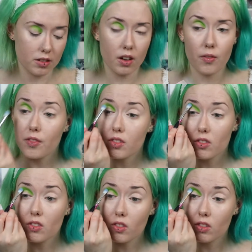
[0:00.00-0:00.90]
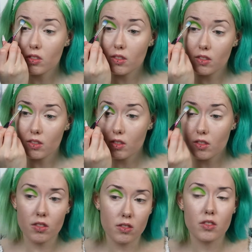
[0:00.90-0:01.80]

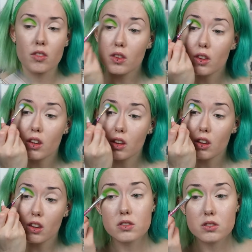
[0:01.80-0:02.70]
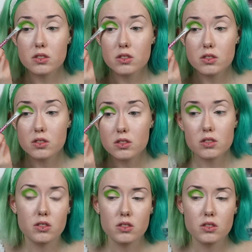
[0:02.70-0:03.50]
Nobody speaks.